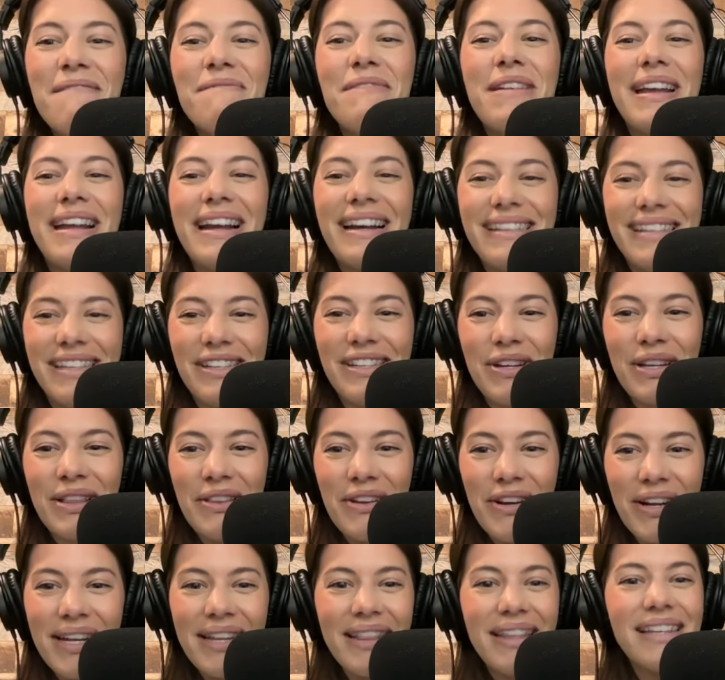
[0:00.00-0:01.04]
because you
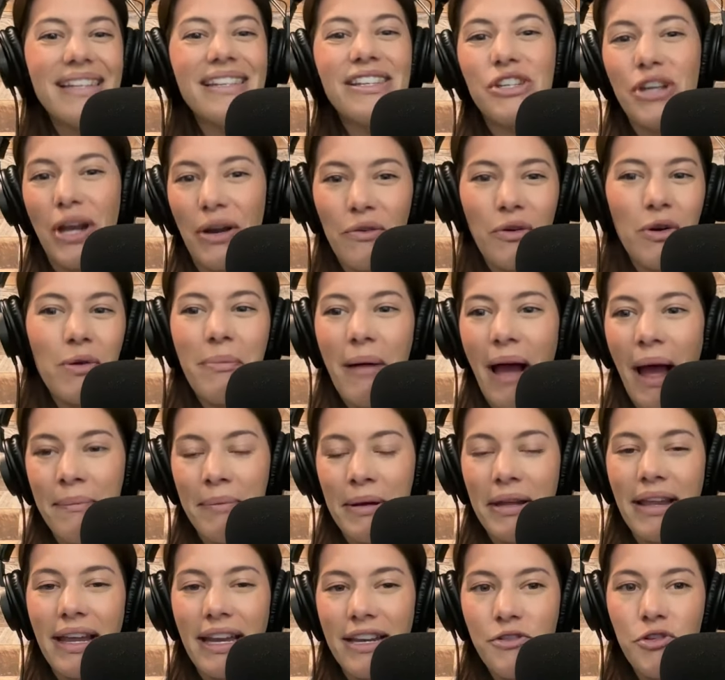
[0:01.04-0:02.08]
can look at these general
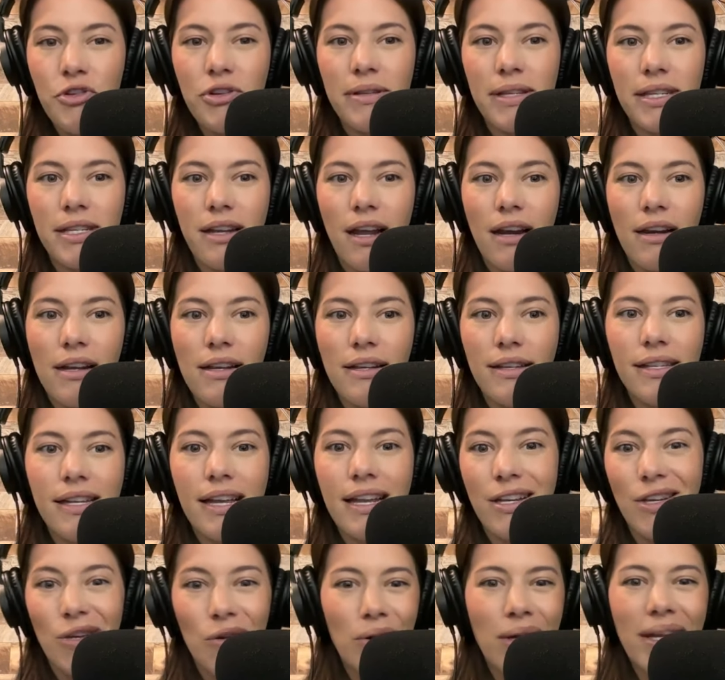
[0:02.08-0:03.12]
population studies
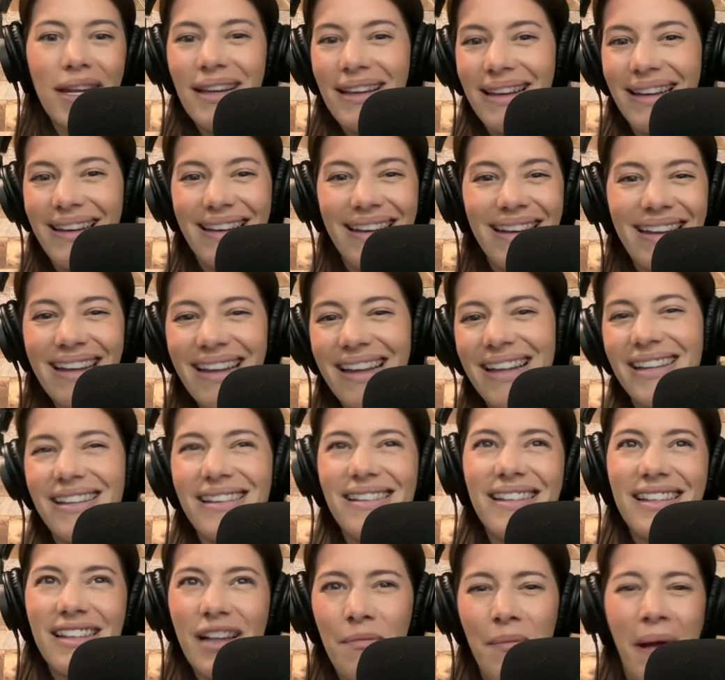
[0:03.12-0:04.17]
and you can get
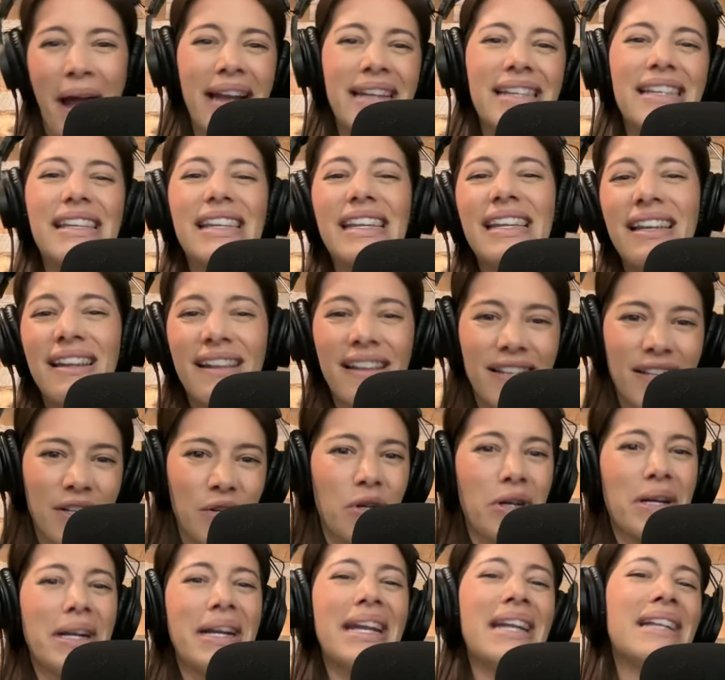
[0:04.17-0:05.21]
some ideas
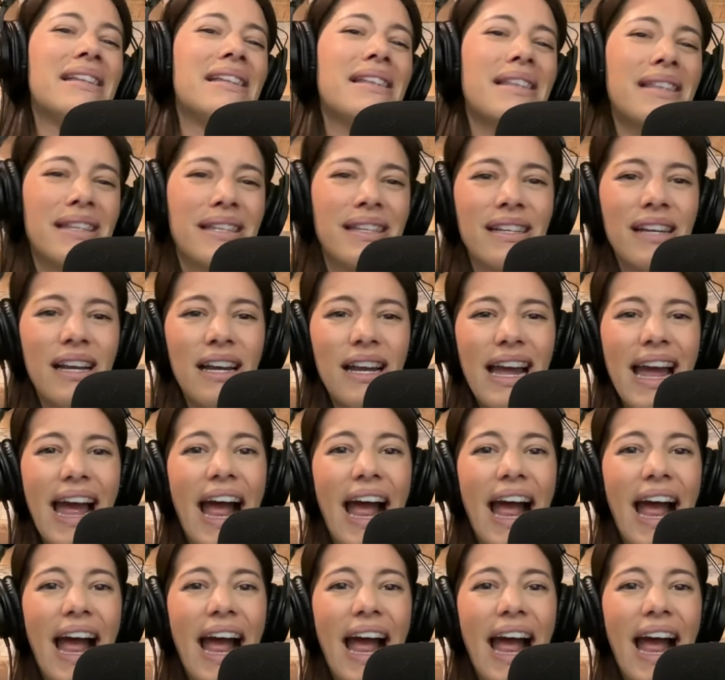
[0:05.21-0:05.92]
or hints